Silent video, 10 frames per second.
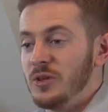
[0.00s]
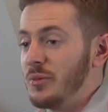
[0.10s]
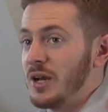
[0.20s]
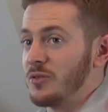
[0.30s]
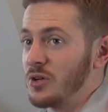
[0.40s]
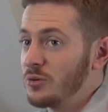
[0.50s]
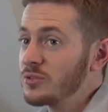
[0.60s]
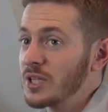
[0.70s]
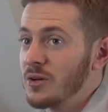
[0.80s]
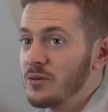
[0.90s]
You might have a
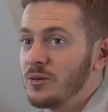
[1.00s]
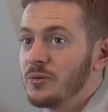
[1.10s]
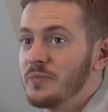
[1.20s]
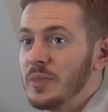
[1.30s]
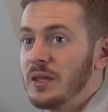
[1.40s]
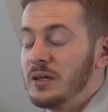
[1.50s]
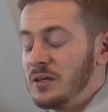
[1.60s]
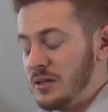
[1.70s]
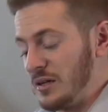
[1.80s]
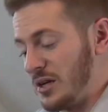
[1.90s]
code scanner at home,
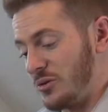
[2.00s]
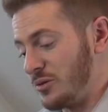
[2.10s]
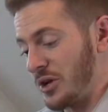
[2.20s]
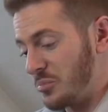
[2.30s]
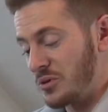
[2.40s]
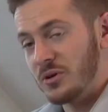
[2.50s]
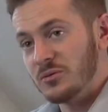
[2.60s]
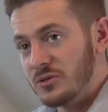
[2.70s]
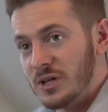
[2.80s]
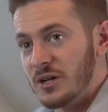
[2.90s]
and you'll hook up the
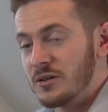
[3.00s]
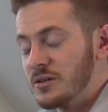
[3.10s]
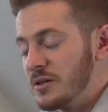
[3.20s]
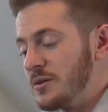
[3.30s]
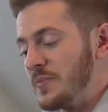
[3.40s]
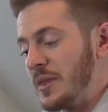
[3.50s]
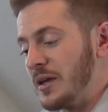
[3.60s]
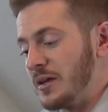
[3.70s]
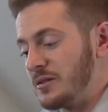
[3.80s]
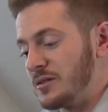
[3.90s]
code scanner,
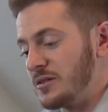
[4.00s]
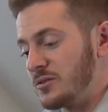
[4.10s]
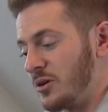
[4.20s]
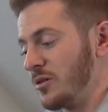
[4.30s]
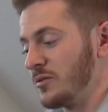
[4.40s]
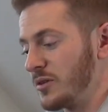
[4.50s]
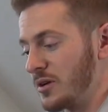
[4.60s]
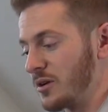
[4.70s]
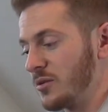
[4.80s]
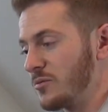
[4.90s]
and it says, you've
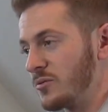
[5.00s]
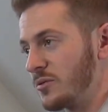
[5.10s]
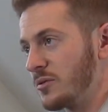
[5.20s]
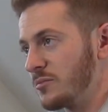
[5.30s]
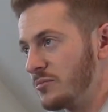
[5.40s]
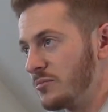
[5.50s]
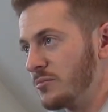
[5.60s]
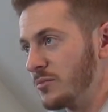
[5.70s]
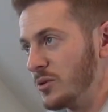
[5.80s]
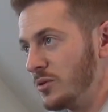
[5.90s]
got a code for
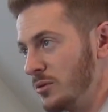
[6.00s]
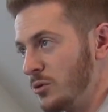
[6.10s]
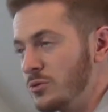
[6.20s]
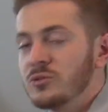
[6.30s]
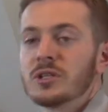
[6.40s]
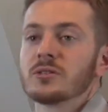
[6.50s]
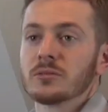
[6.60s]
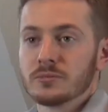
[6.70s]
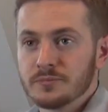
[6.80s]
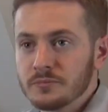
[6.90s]
O2
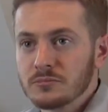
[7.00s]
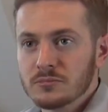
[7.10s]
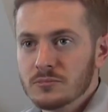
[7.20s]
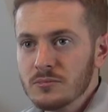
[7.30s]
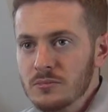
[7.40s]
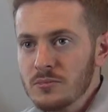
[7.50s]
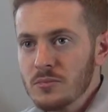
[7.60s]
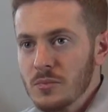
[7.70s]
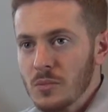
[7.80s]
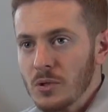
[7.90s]
sensor,
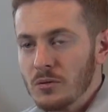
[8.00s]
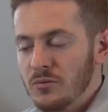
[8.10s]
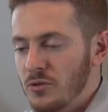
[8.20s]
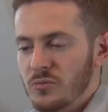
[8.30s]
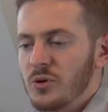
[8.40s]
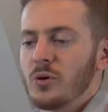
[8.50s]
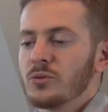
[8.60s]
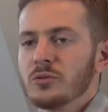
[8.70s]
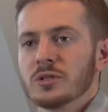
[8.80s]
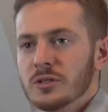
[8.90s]
for the rear
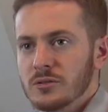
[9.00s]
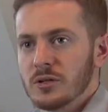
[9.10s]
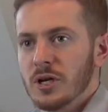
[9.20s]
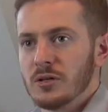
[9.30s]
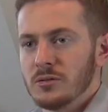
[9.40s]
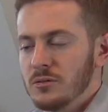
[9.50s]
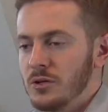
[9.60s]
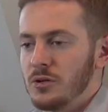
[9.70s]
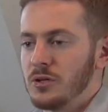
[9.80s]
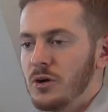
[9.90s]
O2 sensor. And
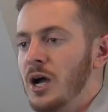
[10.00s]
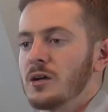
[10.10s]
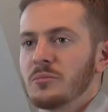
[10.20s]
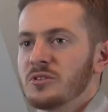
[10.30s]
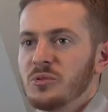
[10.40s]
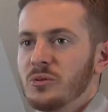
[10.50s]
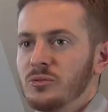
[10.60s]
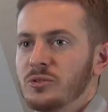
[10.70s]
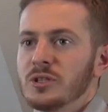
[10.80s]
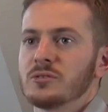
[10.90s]
you go, it must be
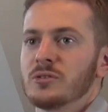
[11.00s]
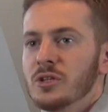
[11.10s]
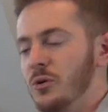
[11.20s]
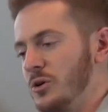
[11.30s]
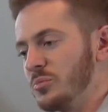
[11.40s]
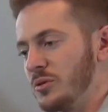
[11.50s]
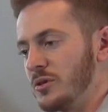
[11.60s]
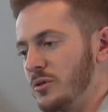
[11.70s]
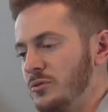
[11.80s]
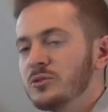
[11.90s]
O2 sensor, and you go and you
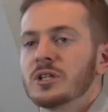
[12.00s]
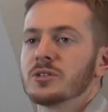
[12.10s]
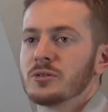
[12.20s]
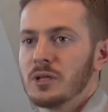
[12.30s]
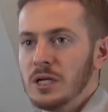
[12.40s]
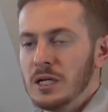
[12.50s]
put in the O2 sensor.